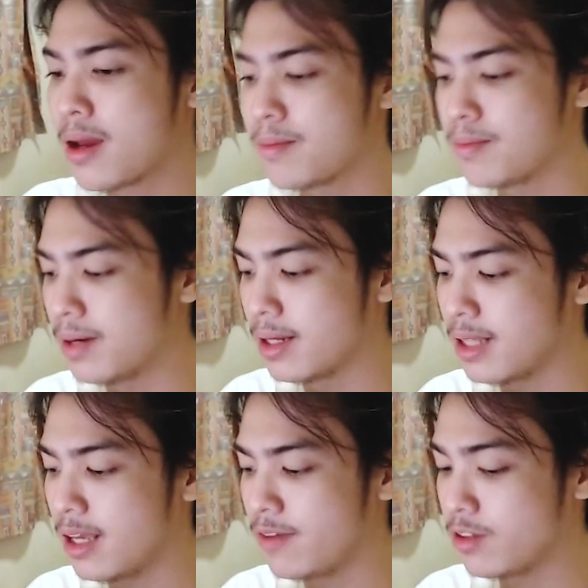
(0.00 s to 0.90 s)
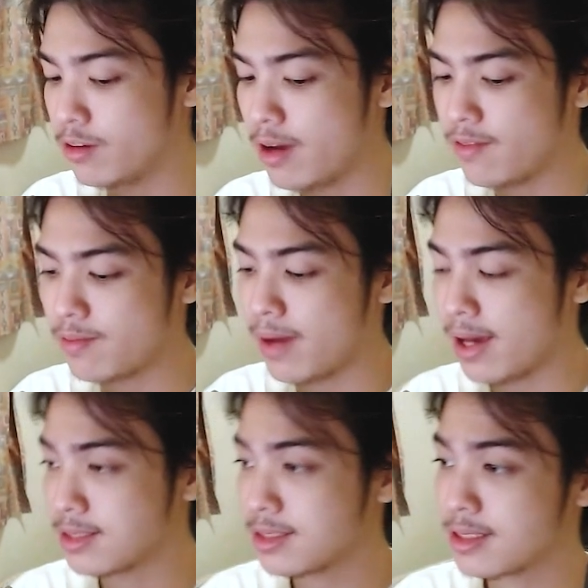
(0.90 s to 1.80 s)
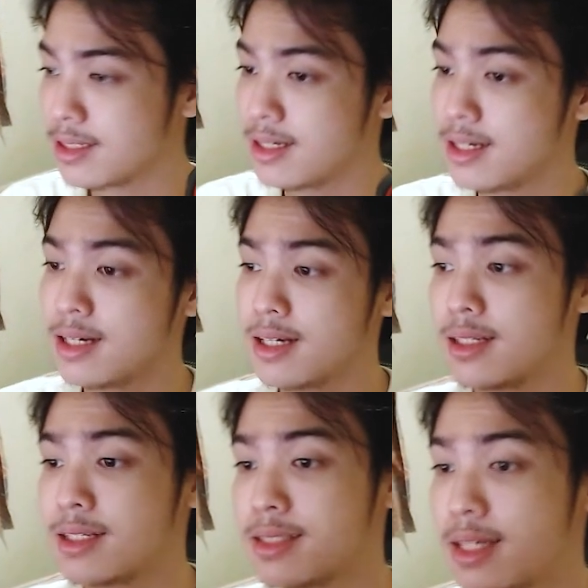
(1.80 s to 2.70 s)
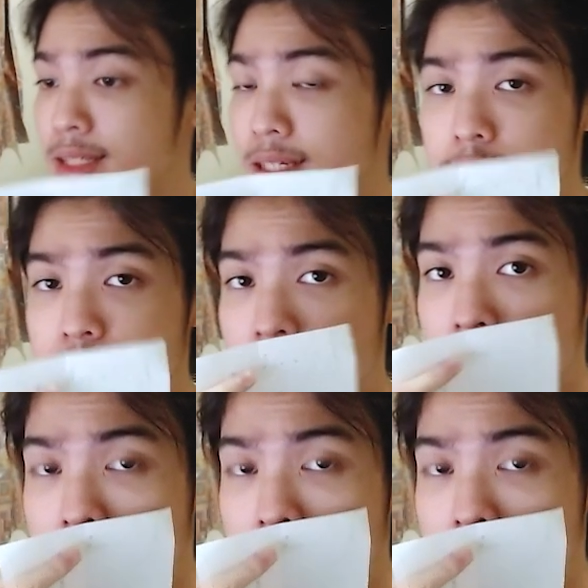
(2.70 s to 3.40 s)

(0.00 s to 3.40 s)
But if you do have a mask, let's say this one,